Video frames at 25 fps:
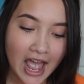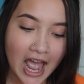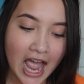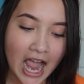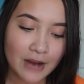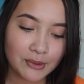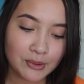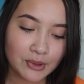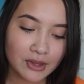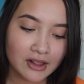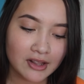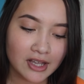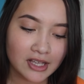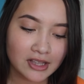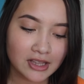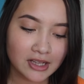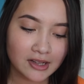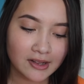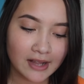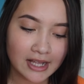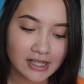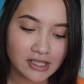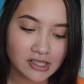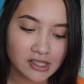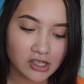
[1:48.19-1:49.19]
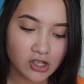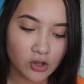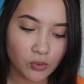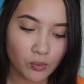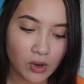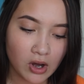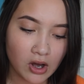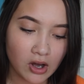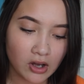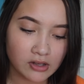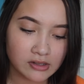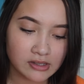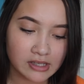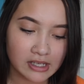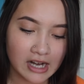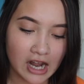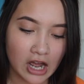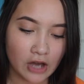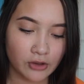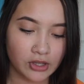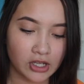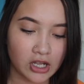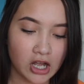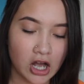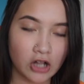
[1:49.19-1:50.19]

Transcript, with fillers: I really like the lights on the walls and how the